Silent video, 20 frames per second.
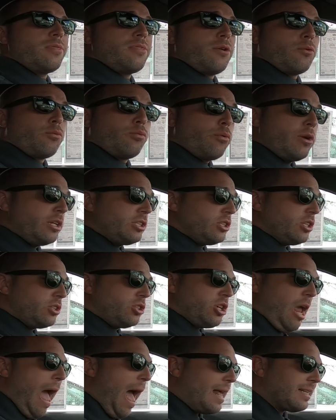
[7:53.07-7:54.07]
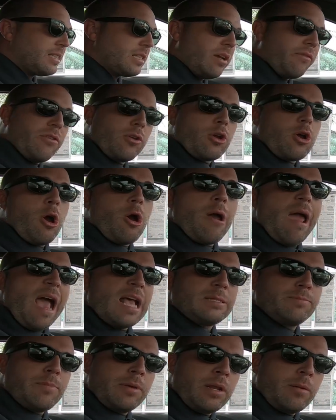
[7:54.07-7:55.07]
the rigid chassis of the car
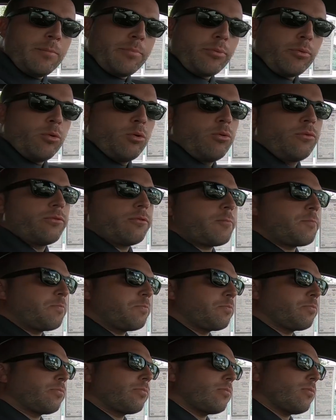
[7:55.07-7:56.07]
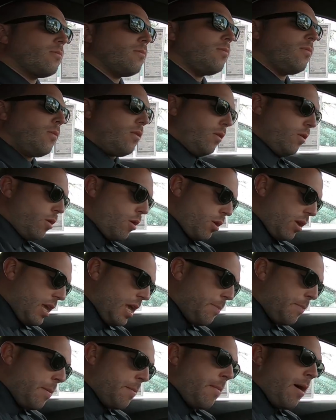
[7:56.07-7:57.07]
has been improved.
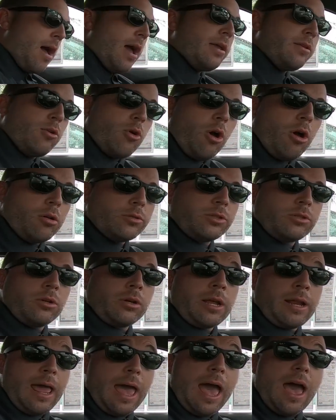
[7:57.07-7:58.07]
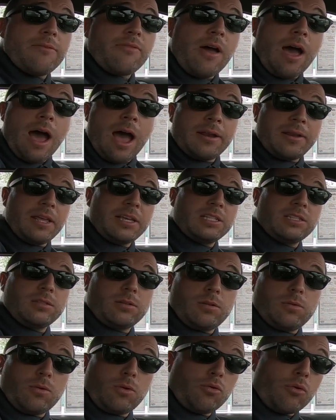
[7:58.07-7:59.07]
Keep in mind, you also are going to have Hyundai's
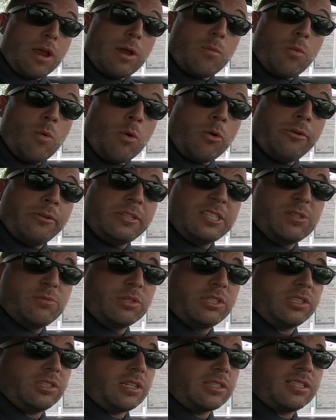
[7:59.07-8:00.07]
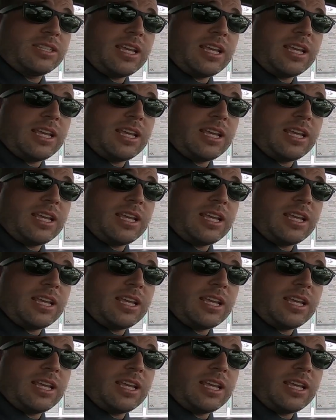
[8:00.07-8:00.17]
great warranty, which is a